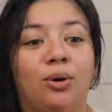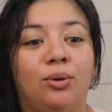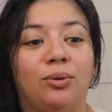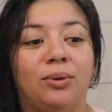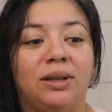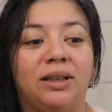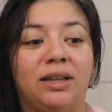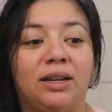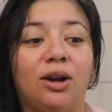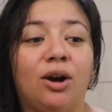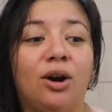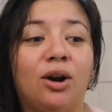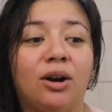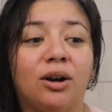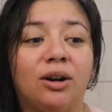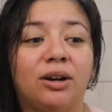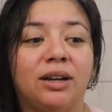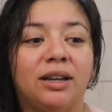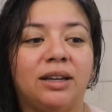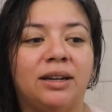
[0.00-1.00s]
really
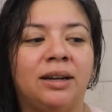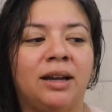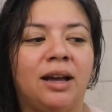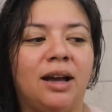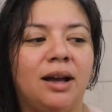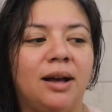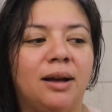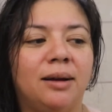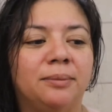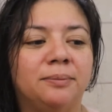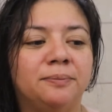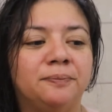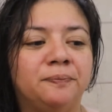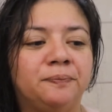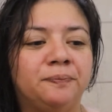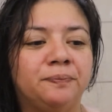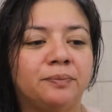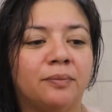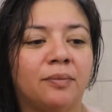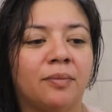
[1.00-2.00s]
hard.
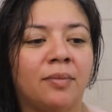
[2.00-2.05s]
And